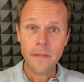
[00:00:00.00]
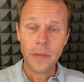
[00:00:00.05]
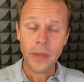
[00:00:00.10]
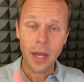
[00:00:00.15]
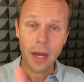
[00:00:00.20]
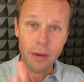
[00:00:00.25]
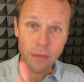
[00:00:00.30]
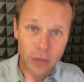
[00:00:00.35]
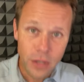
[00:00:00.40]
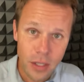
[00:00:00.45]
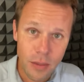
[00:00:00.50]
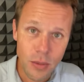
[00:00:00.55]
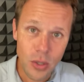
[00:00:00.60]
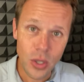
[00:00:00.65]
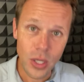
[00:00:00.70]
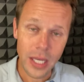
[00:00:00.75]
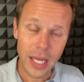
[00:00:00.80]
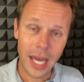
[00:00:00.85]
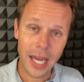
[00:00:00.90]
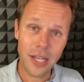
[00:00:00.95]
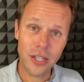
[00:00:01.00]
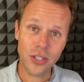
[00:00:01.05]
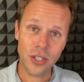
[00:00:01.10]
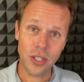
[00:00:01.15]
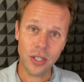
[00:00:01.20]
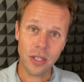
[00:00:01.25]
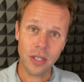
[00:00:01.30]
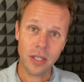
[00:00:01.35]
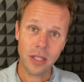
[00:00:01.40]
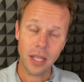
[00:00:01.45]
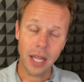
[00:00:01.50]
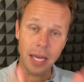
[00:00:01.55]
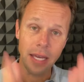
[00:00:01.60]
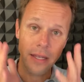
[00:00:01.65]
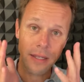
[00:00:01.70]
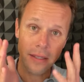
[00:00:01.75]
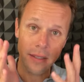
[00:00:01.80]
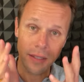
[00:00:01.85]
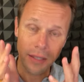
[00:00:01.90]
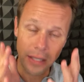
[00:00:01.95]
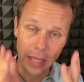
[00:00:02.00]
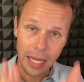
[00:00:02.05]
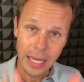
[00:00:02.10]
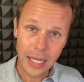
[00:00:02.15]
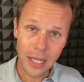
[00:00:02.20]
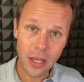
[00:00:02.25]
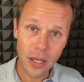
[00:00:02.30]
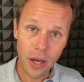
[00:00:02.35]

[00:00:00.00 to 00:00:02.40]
of communication, like letting